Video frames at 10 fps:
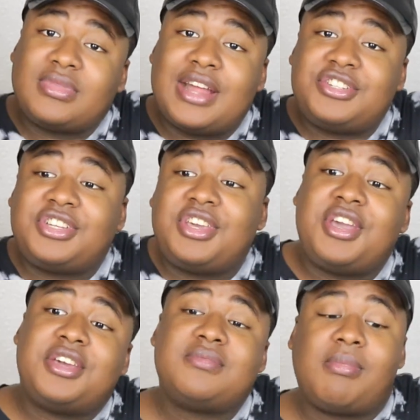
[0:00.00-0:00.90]
Not your
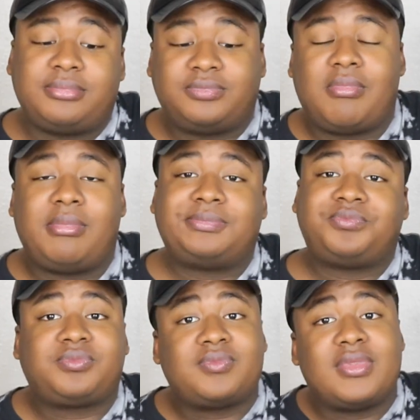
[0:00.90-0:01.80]
kid.
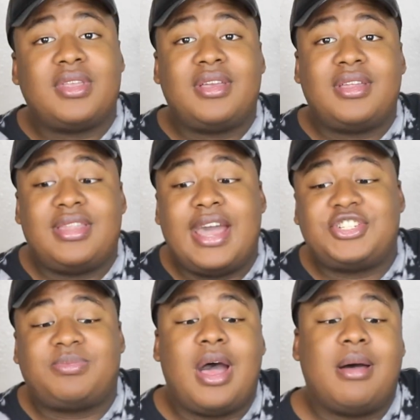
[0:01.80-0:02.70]

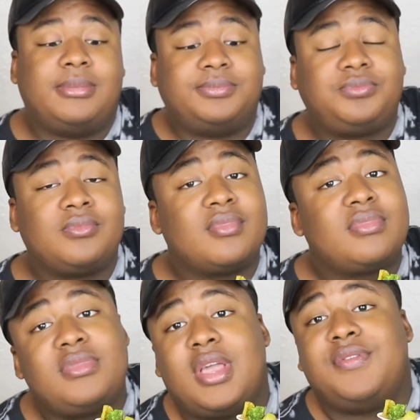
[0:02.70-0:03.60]
Not your problem.
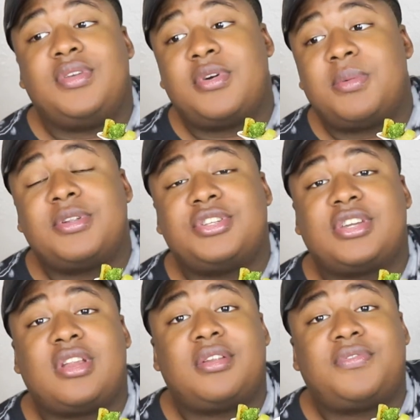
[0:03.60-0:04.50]
If you want to put your
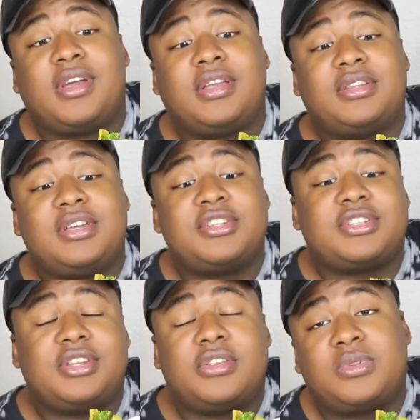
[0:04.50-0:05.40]
kid on a fucking
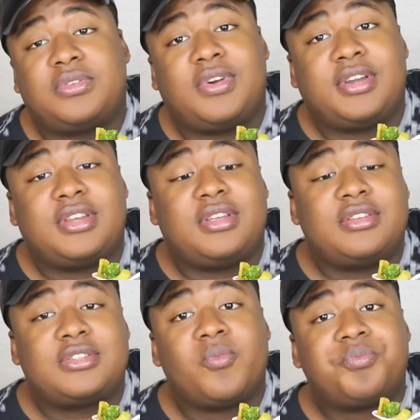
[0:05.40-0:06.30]
leash, it is what the fuck it
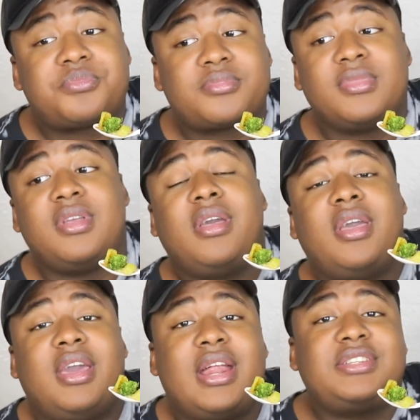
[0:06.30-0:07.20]
is.
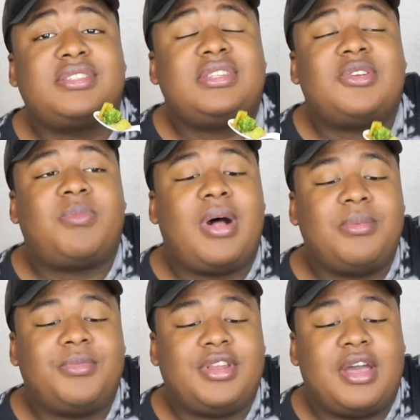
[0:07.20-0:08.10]
And I just see no
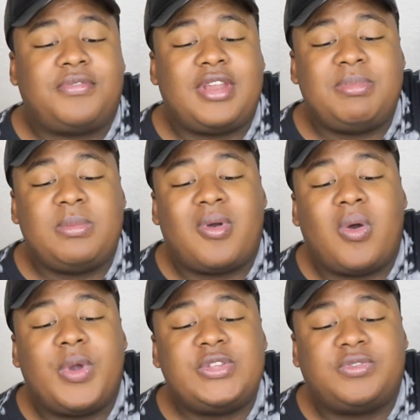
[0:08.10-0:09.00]
problem with it. I feel like people
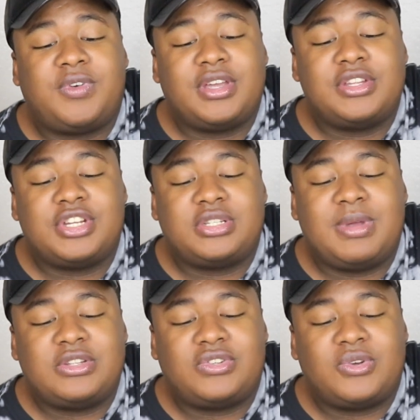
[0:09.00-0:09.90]
are way too fucking
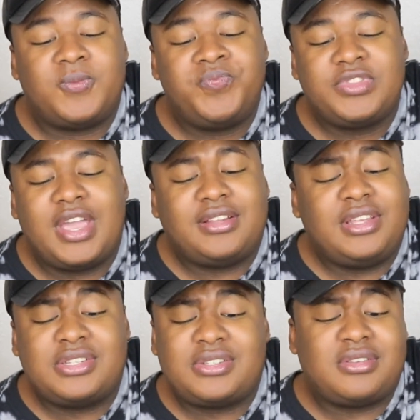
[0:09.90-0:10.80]
judgmental. And
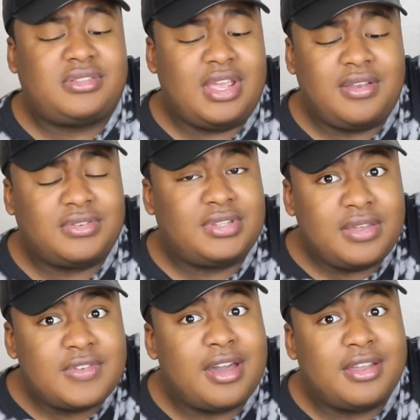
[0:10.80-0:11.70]
leashes are
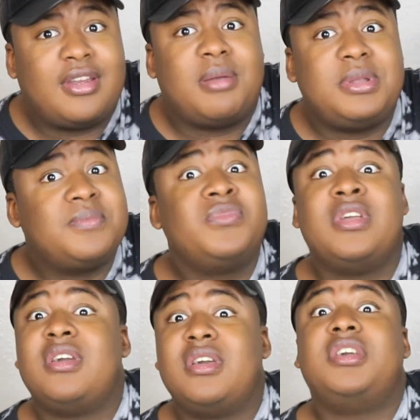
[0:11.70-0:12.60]
safe out here. I mean,
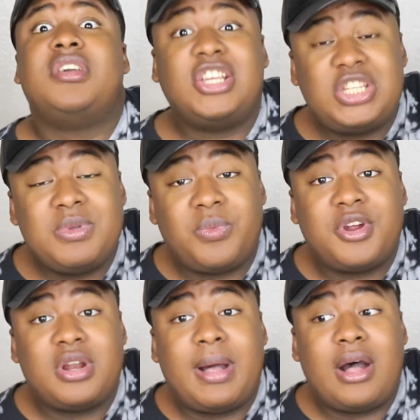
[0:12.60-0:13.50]
y'all should be
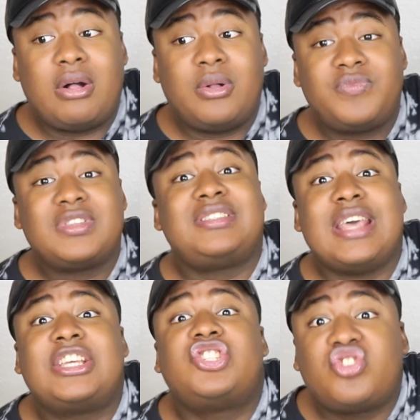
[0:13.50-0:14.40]
worried about
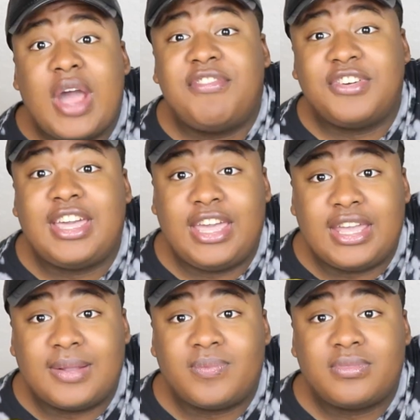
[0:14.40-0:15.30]
sex
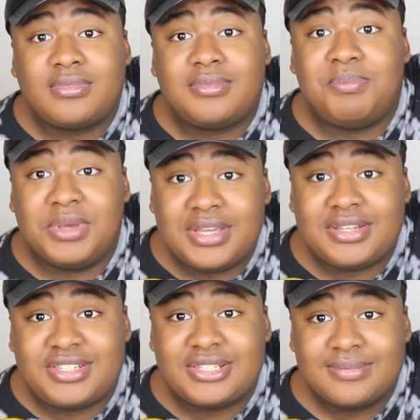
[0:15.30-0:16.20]
trafficking,
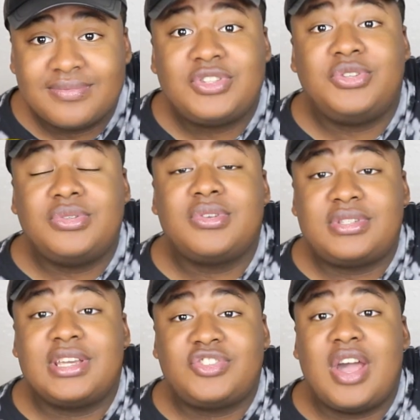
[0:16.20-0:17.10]
bitch. You do know
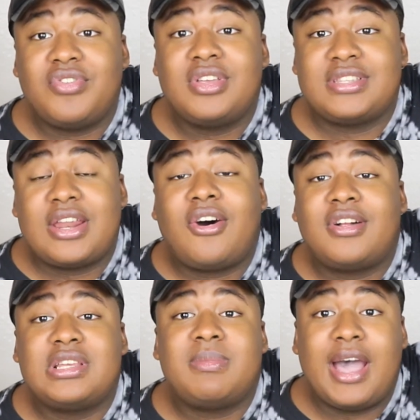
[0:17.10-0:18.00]
sex trafficking is at an
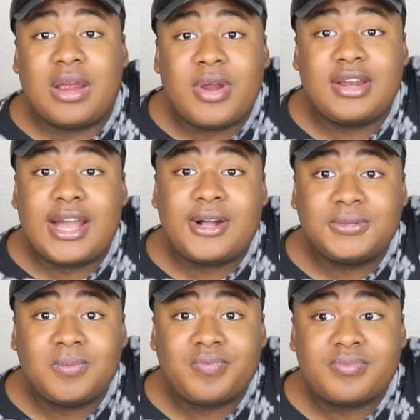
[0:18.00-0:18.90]
all-time high right
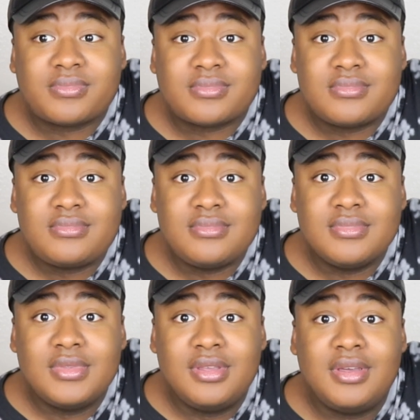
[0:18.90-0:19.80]
now?
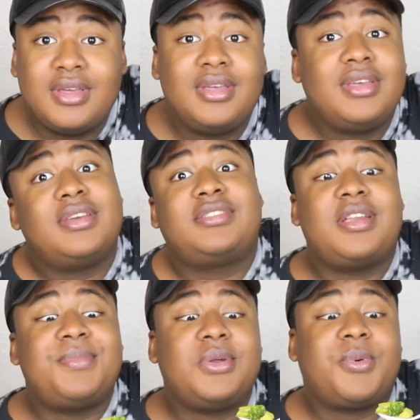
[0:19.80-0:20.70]

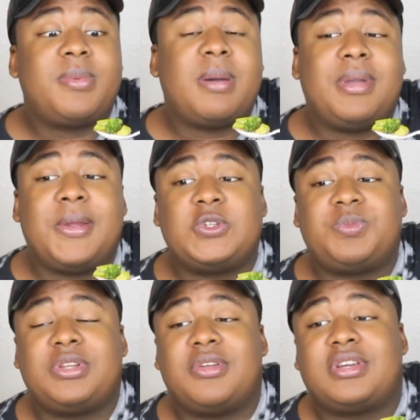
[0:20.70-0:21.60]
Instead of being worried about parents
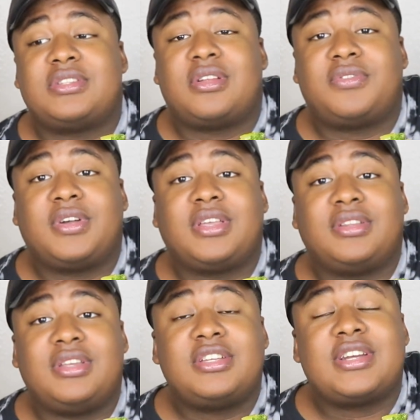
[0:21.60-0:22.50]
putting their kids on a
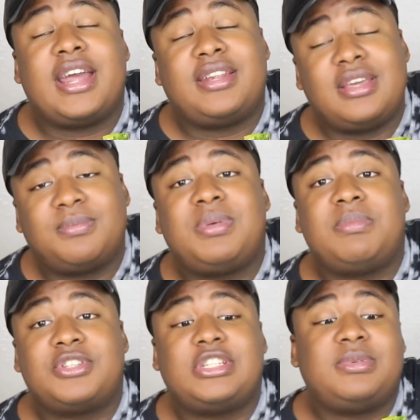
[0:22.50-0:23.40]
fucking leash, I think
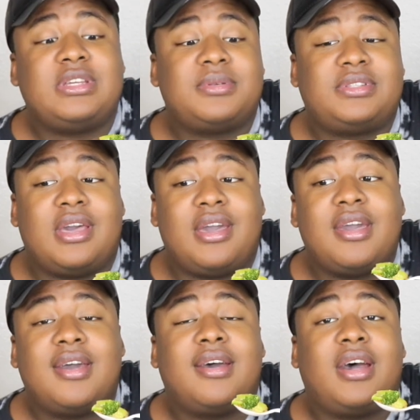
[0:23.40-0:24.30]
people should be
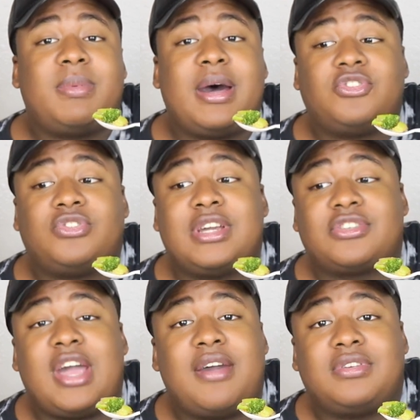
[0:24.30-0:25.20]
upset about
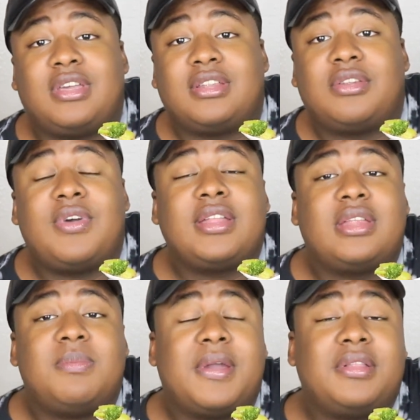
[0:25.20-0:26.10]
sex trafficking and the fact
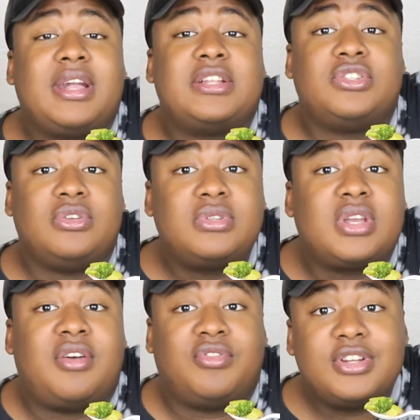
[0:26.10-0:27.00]
that it barely gets news
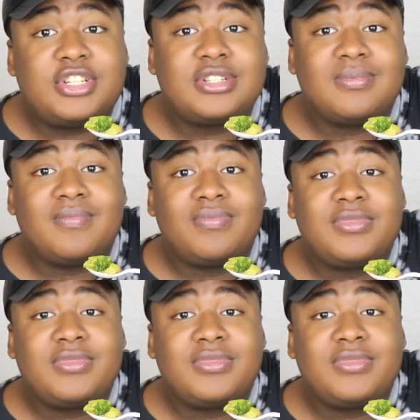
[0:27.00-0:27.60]
coverage.